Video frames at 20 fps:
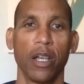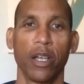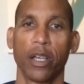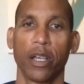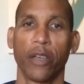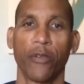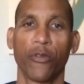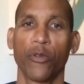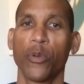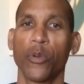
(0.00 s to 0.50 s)

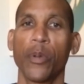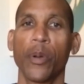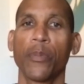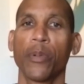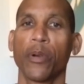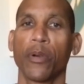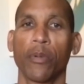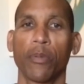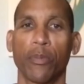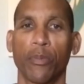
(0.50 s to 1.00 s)
If you
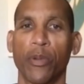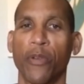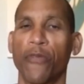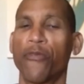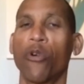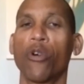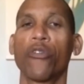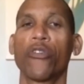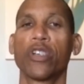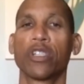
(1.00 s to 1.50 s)
remember
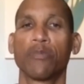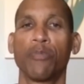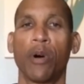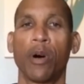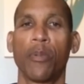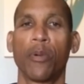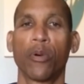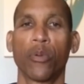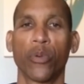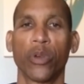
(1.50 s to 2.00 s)
before this
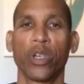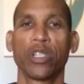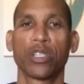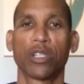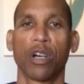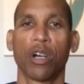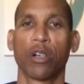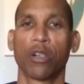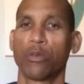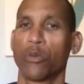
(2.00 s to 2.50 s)
bubble
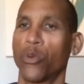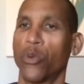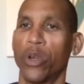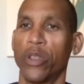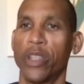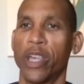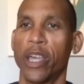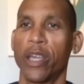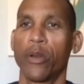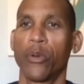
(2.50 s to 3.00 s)
restart, when
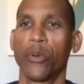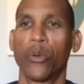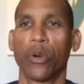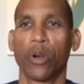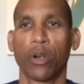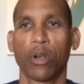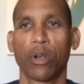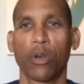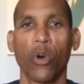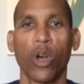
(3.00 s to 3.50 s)
they
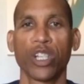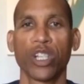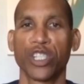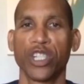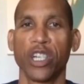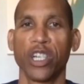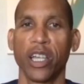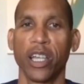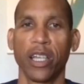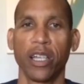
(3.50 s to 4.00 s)
were
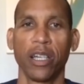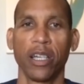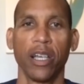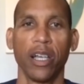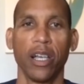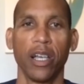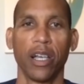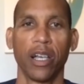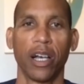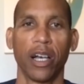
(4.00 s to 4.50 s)
questioning
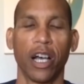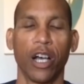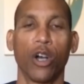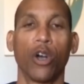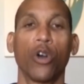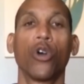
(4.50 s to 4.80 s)
uh,